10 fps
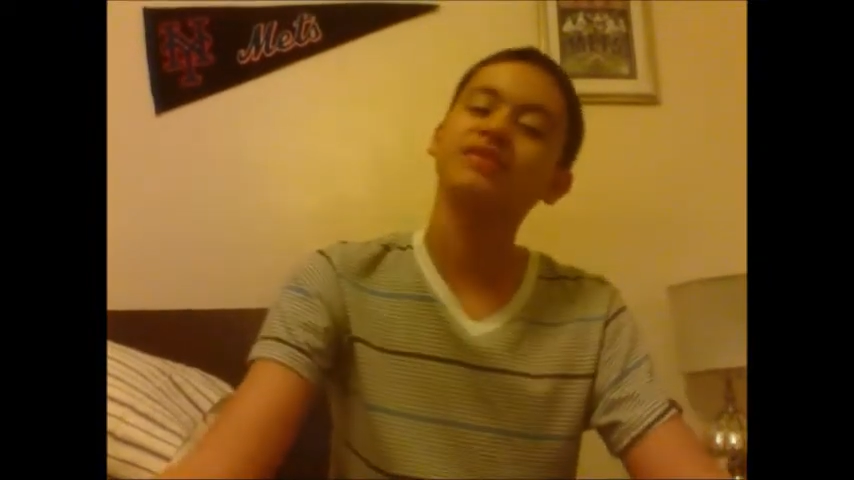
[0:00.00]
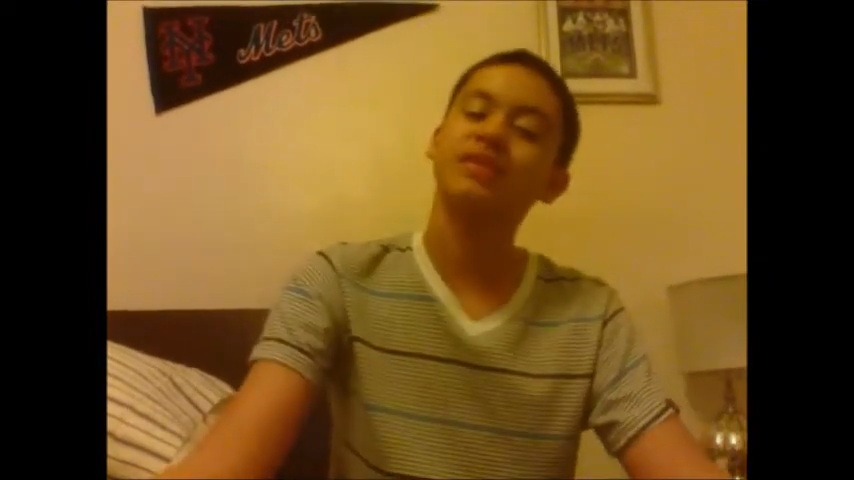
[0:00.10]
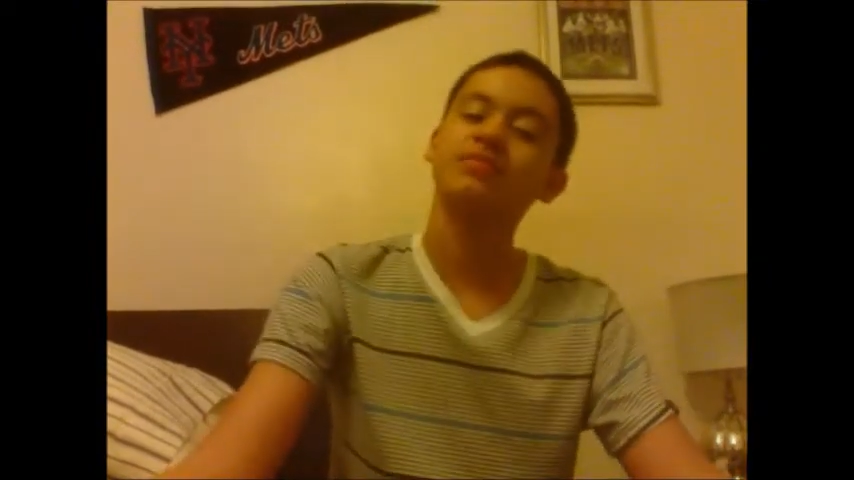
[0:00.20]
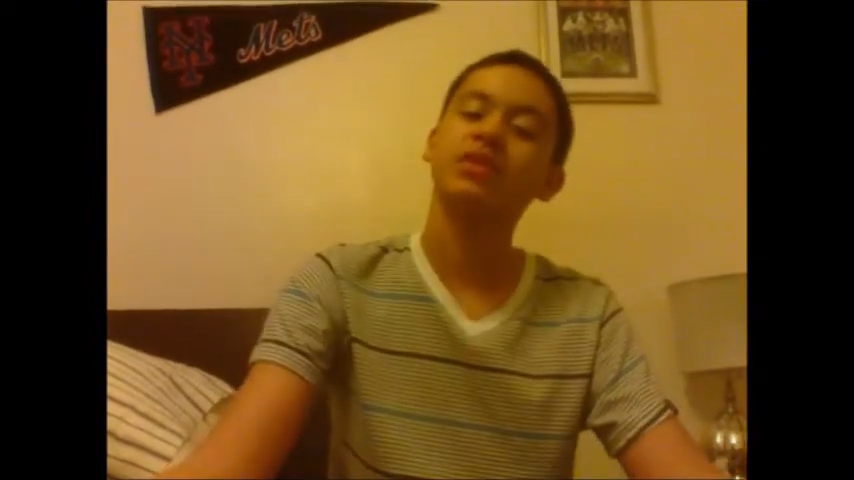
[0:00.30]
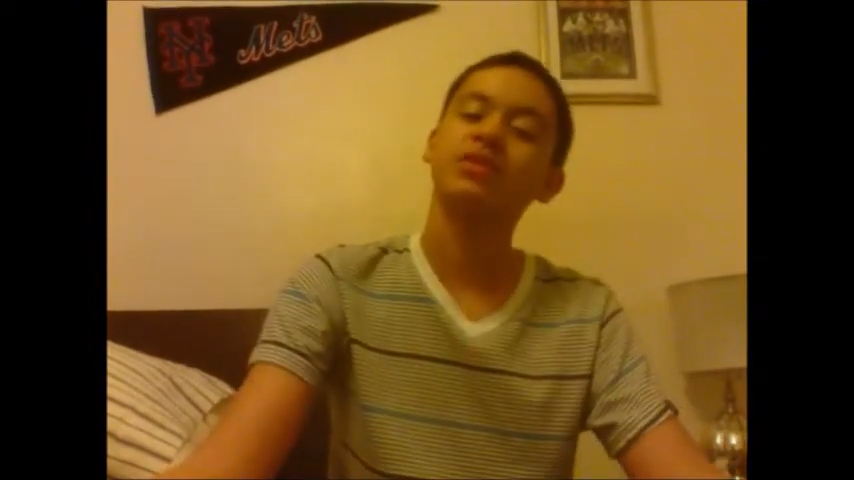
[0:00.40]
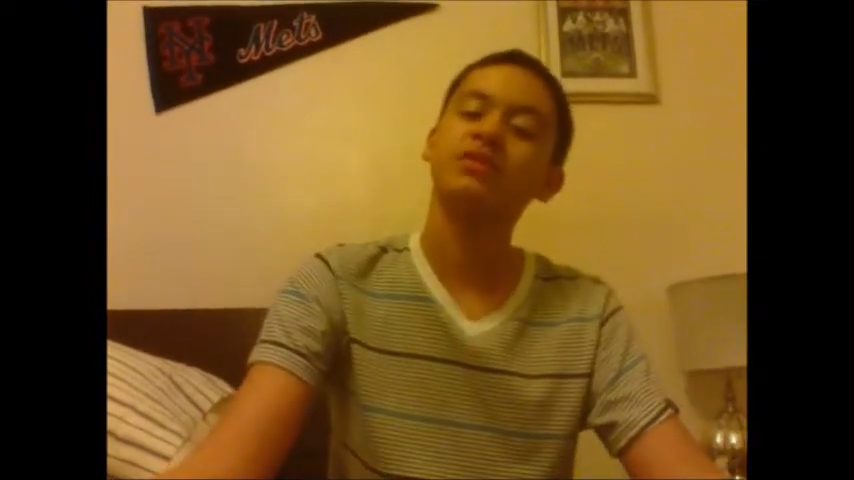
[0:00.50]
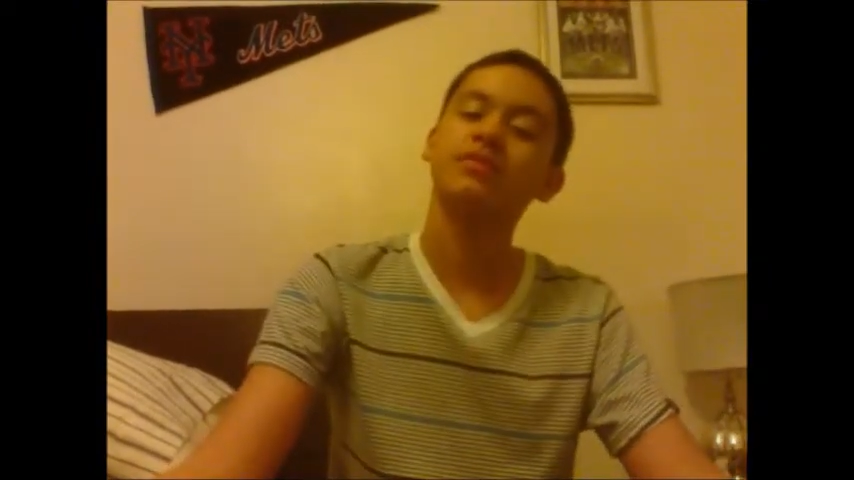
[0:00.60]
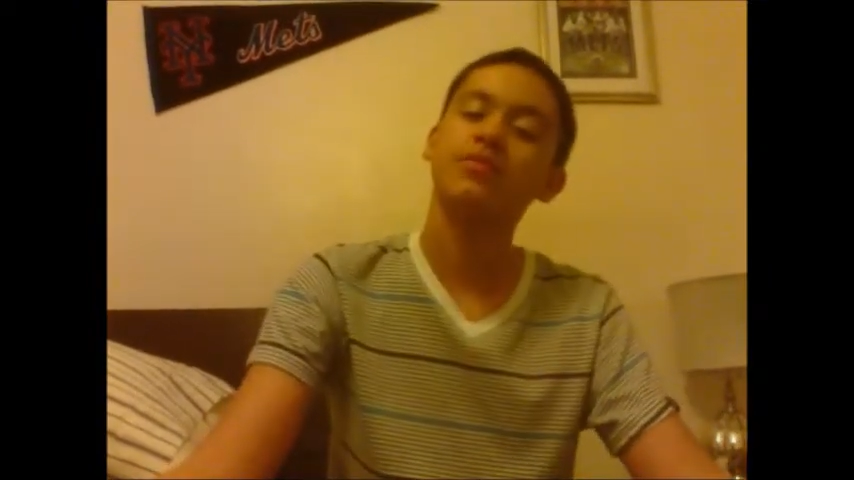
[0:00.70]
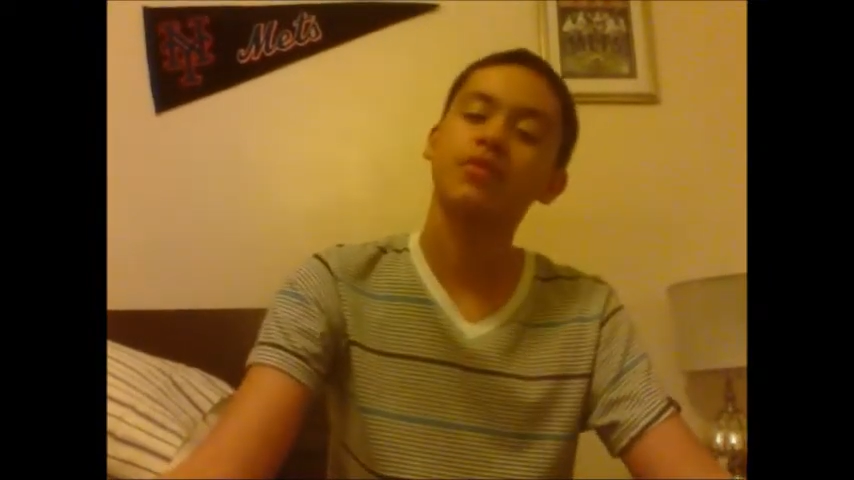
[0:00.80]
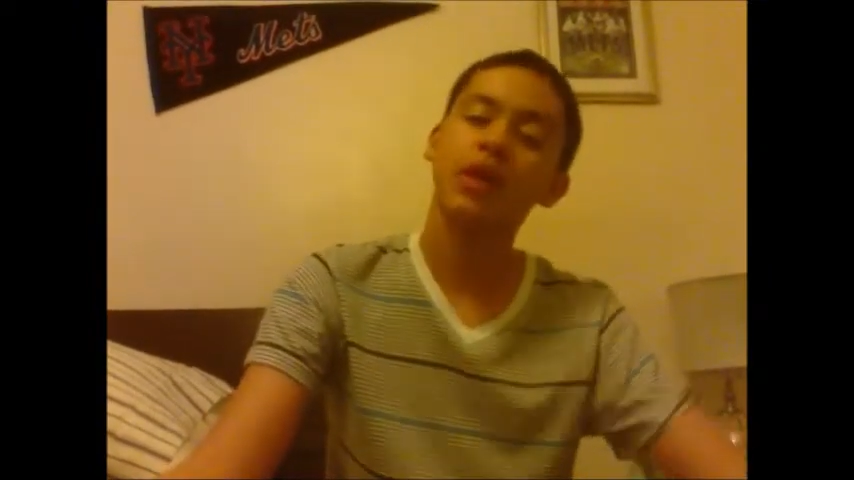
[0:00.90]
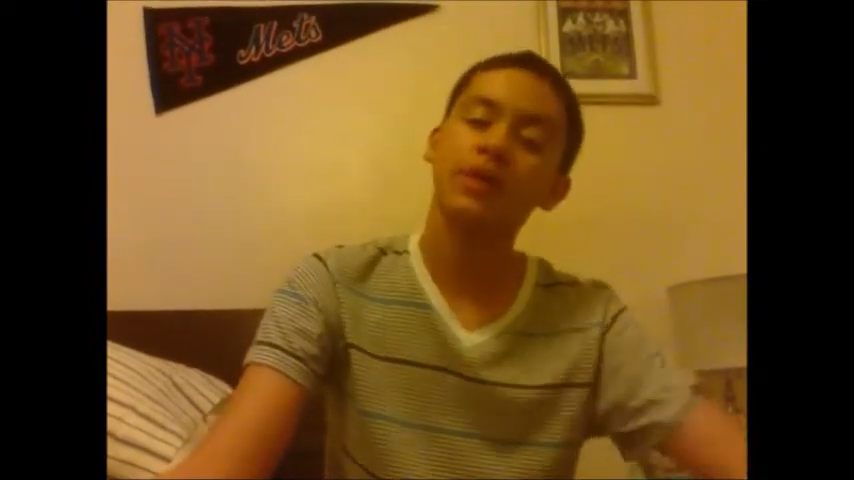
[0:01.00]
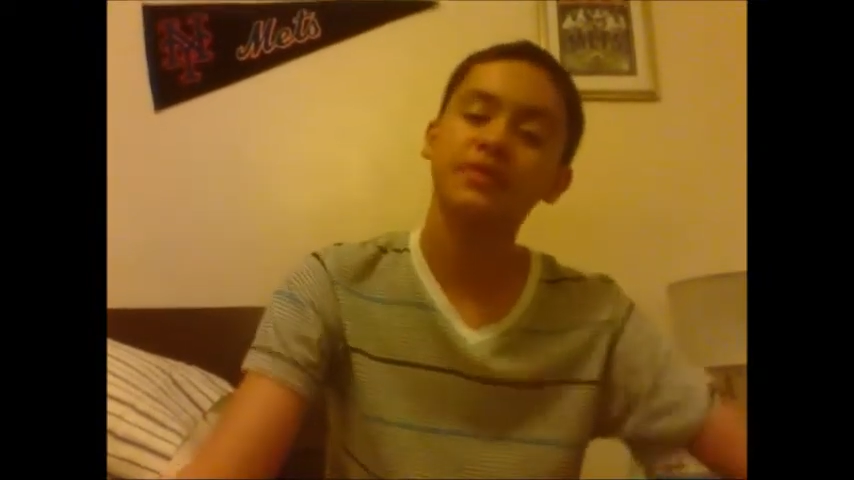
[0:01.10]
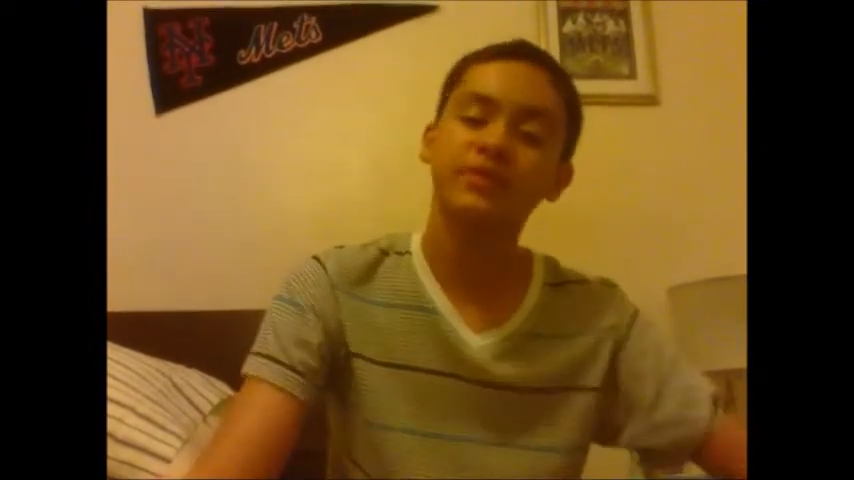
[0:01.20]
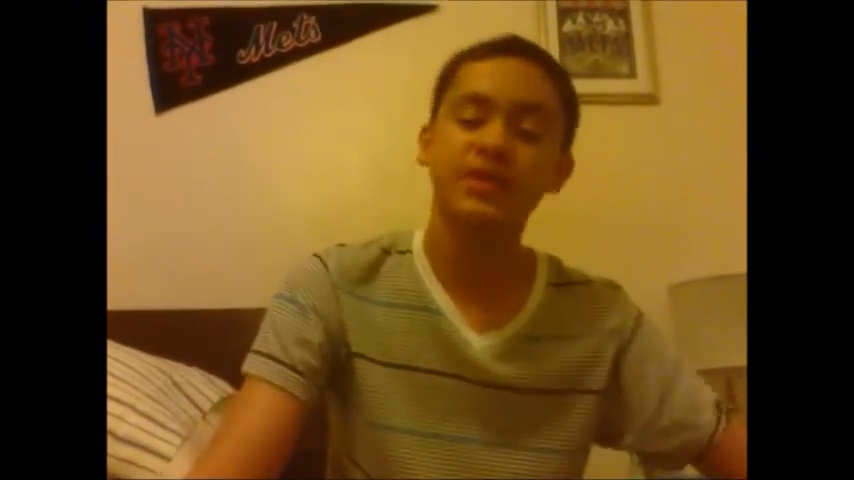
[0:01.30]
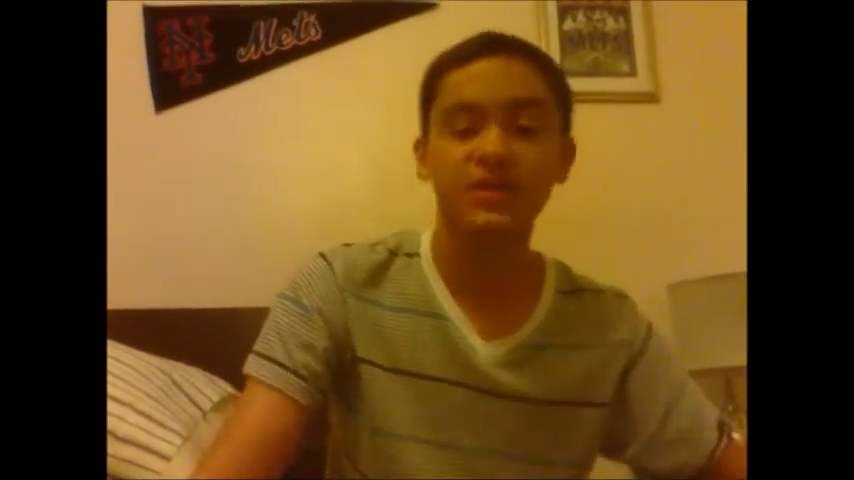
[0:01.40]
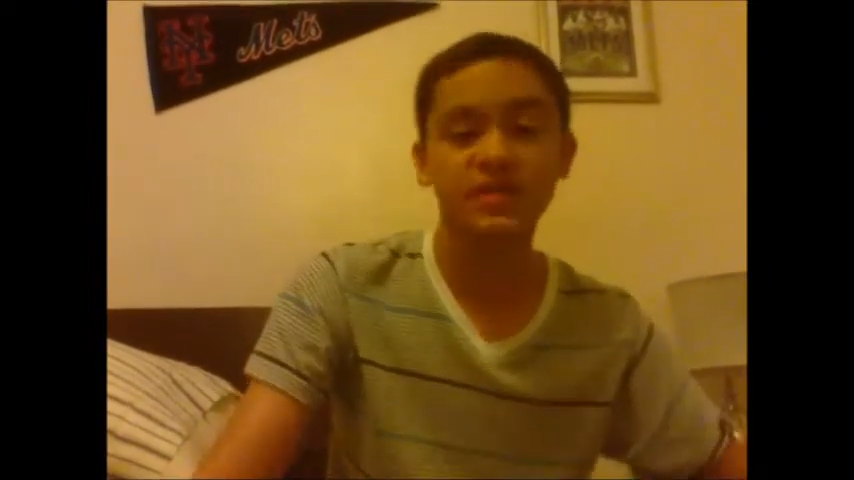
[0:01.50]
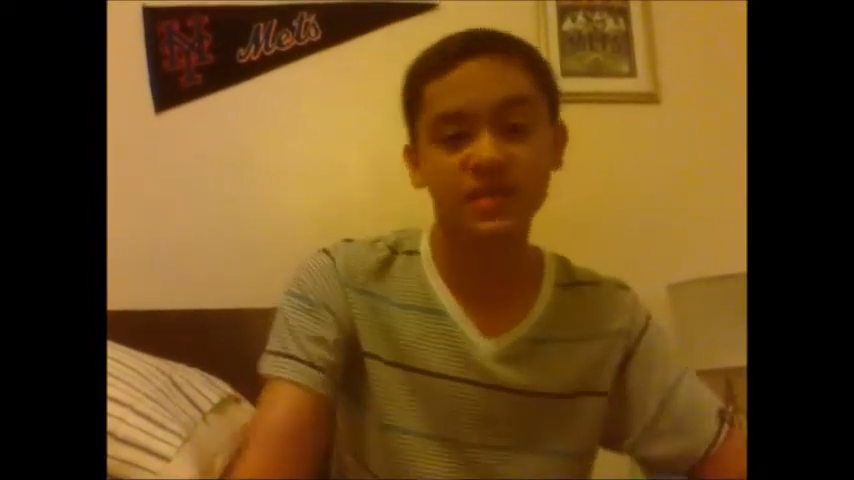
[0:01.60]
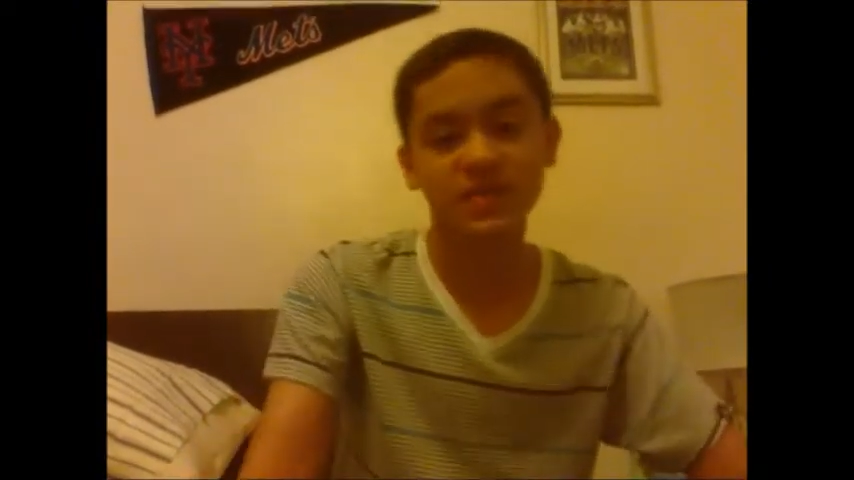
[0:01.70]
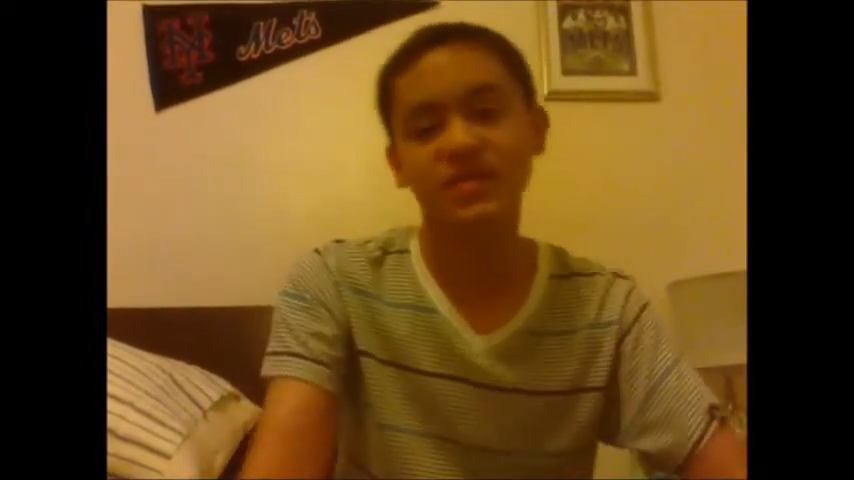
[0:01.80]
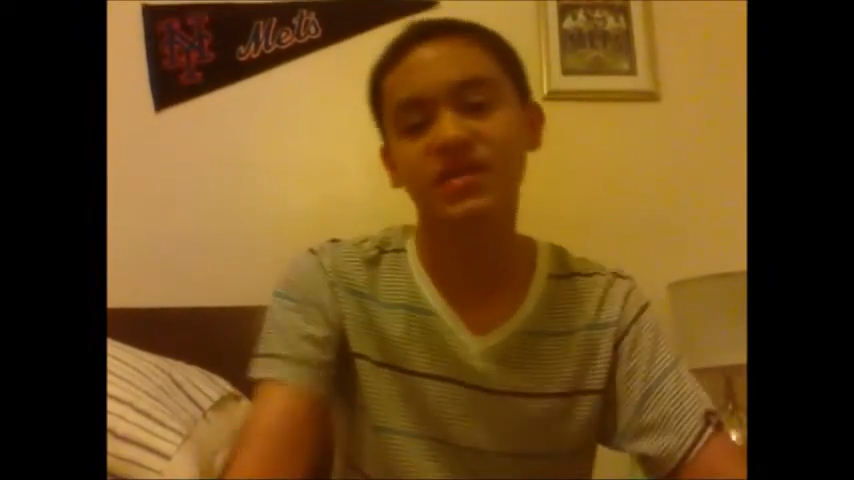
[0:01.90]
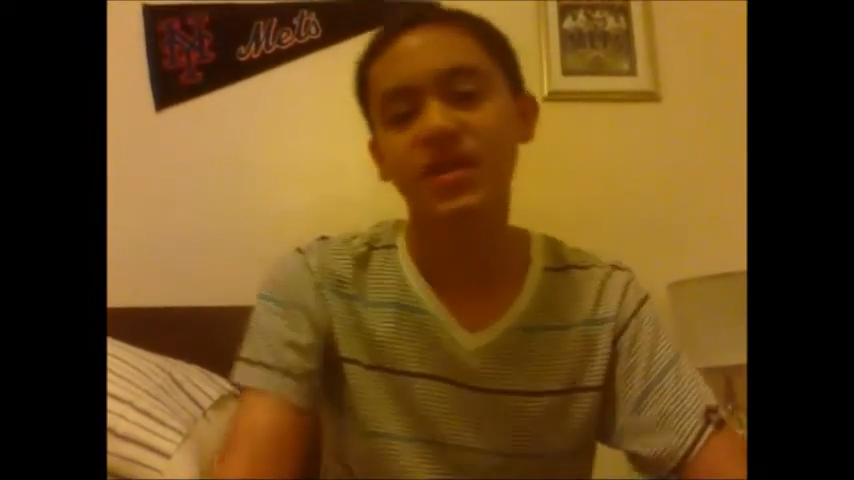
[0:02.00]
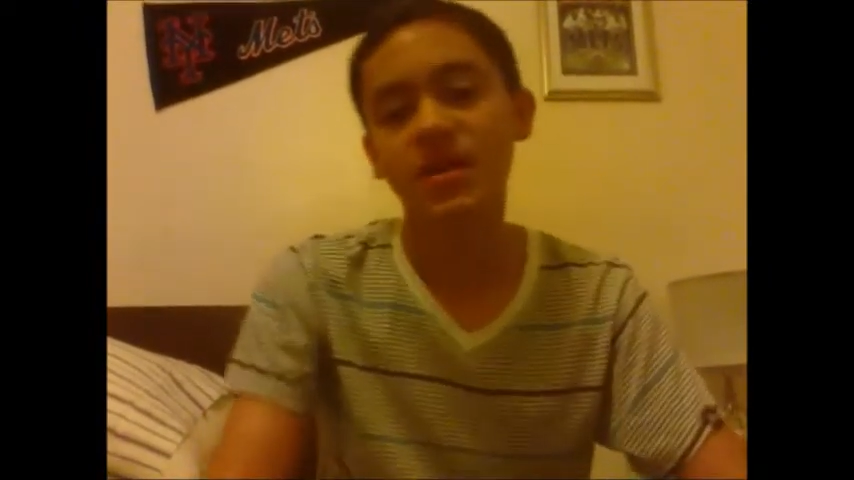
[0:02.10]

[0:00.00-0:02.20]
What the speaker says: Slam Dunk some props since it's